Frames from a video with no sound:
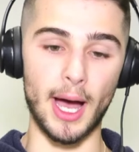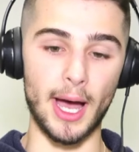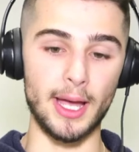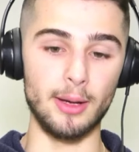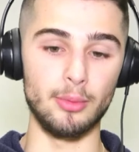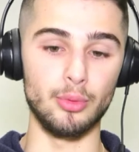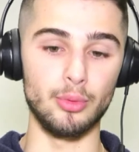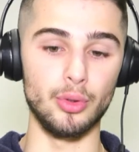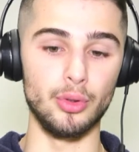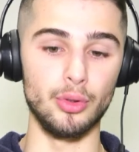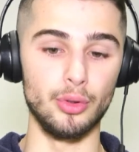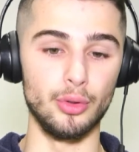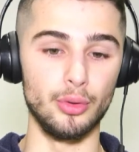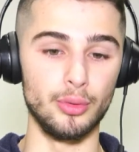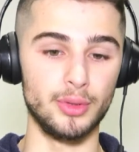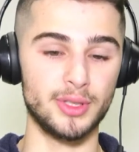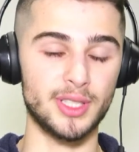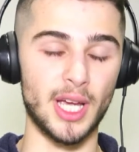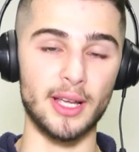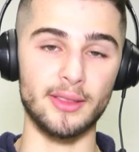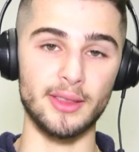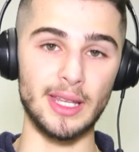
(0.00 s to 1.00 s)
able to
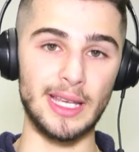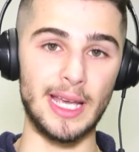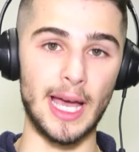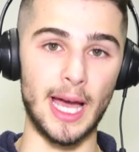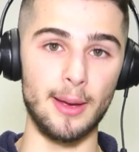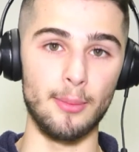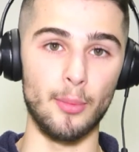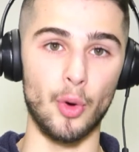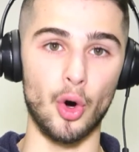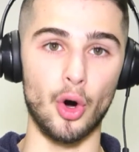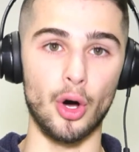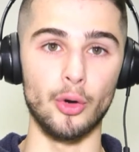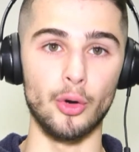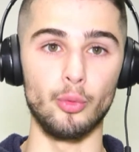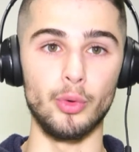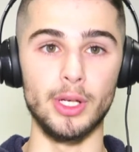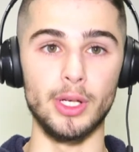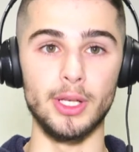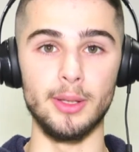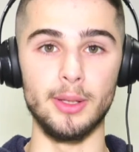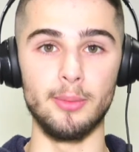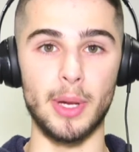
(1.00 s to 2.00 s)
take the game on,
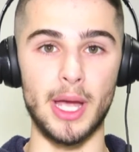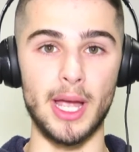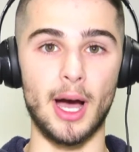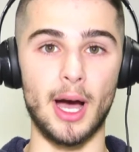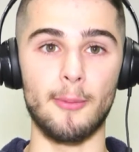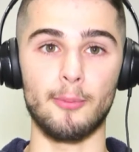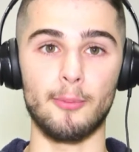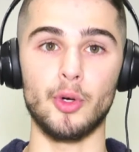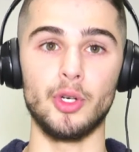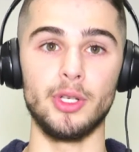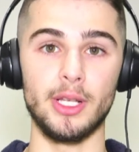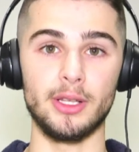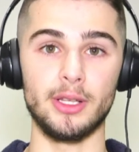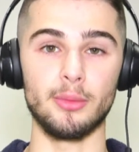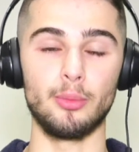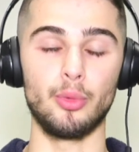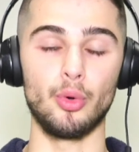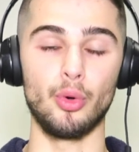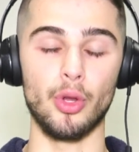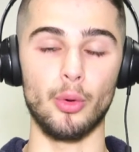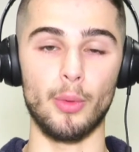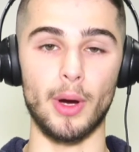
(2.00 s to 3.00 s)
really be
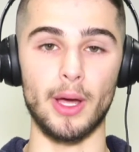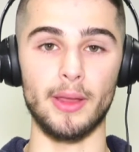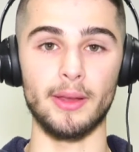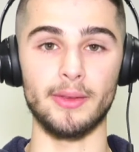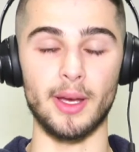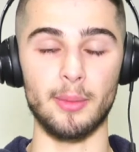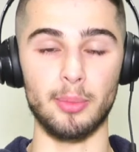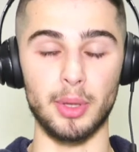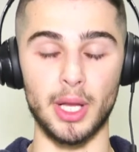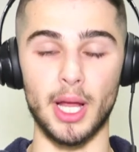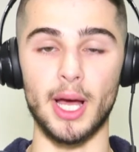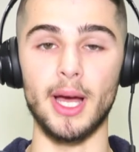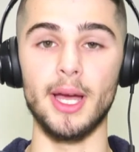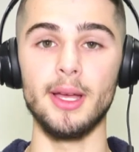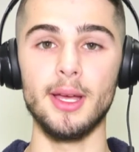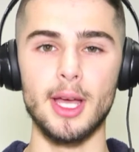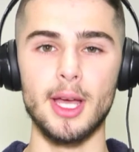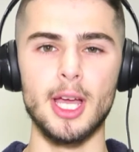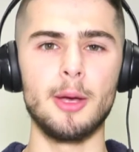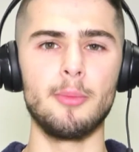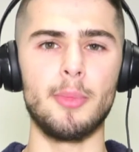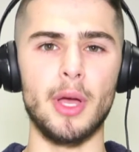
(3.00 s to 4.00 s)
unpredictable in the way that they play.
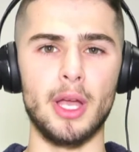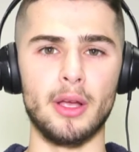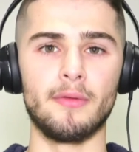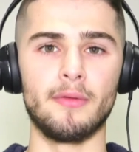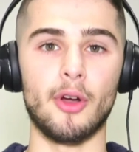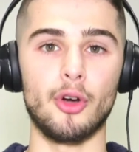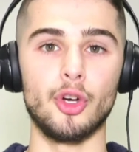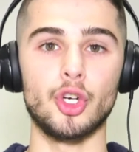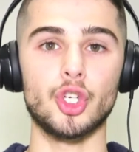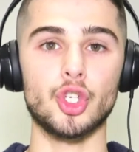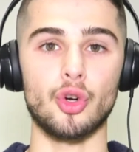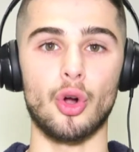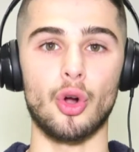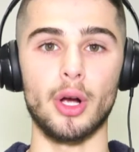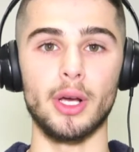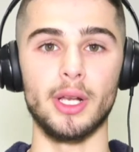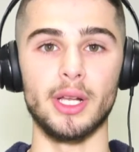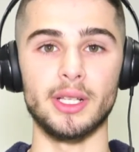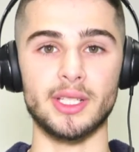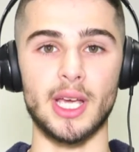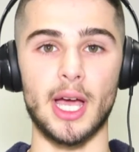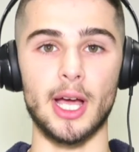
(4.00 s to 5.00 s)
Being very strong in
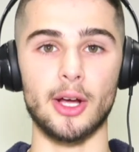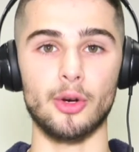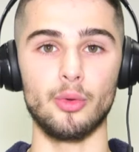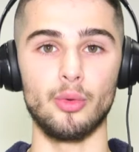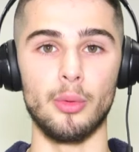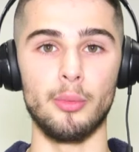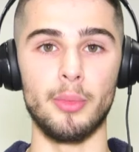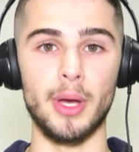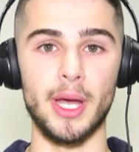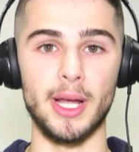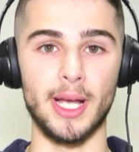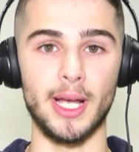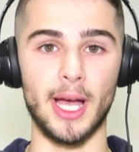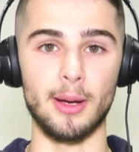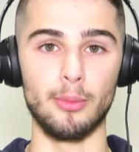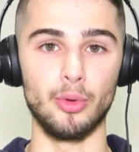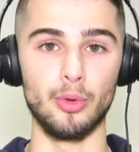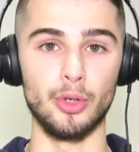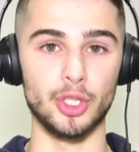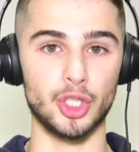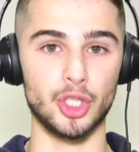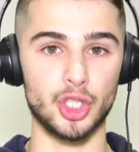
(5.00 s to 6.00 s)
a tackle and being
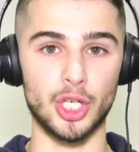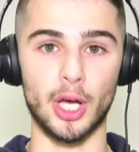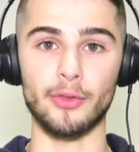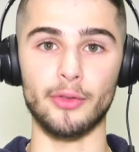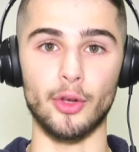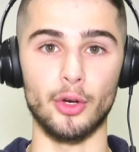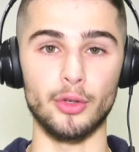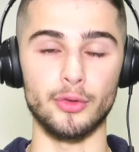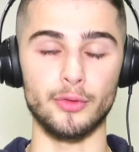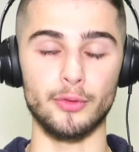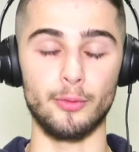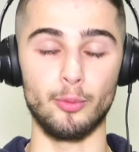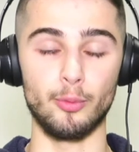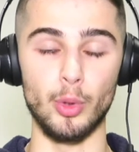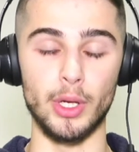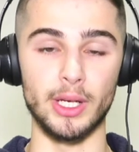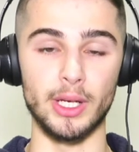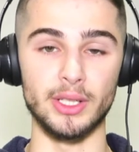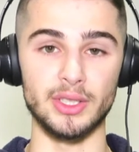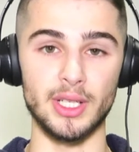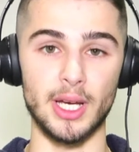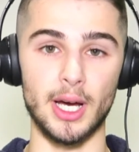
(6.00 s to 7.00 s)
able to shut those
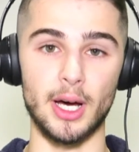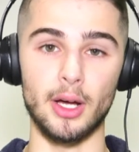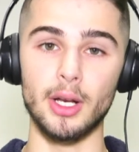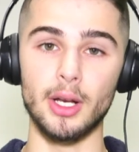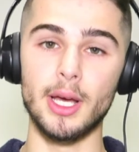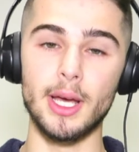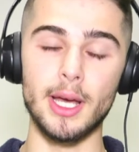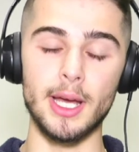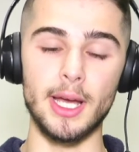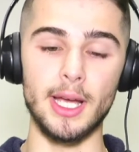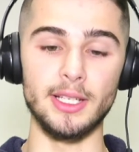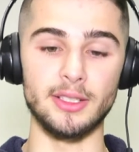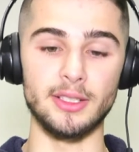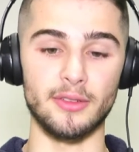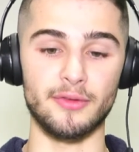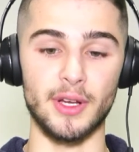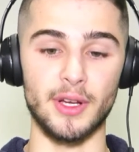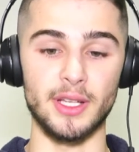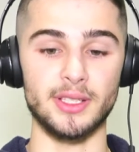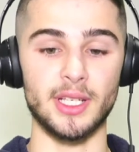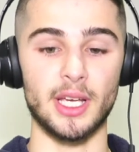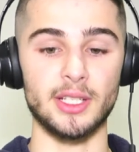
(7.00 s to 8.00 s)
wingers out is a
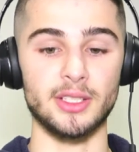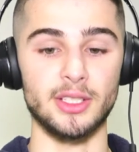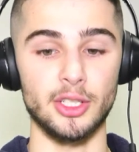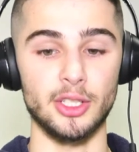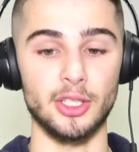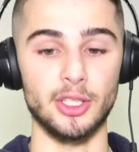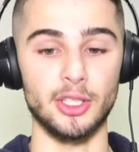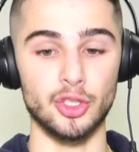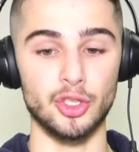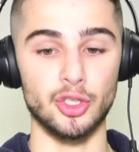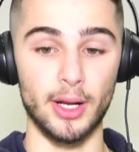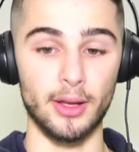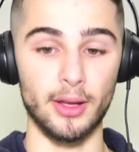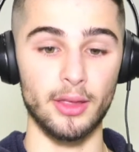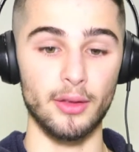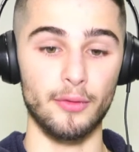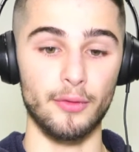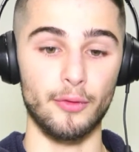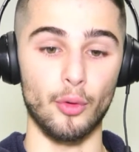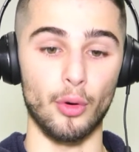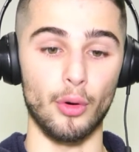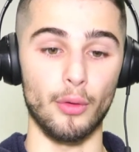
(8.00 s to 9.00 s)
fantastic strength
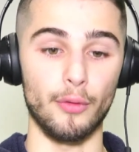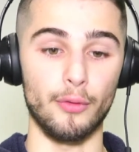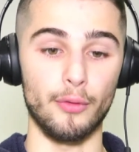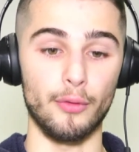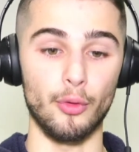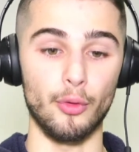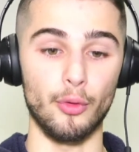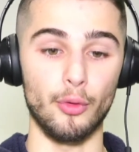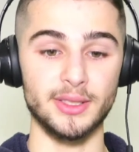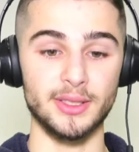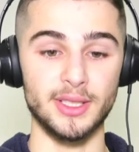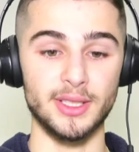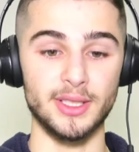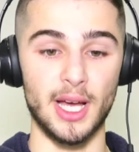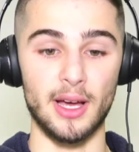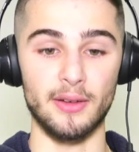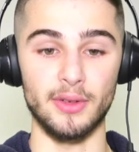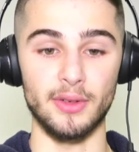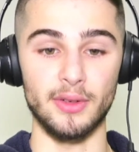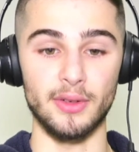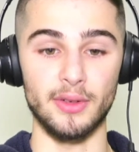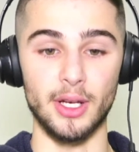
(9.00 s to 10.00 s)
for a fullback to have.
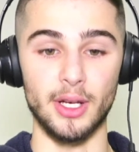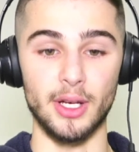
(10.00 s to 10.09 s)
Now,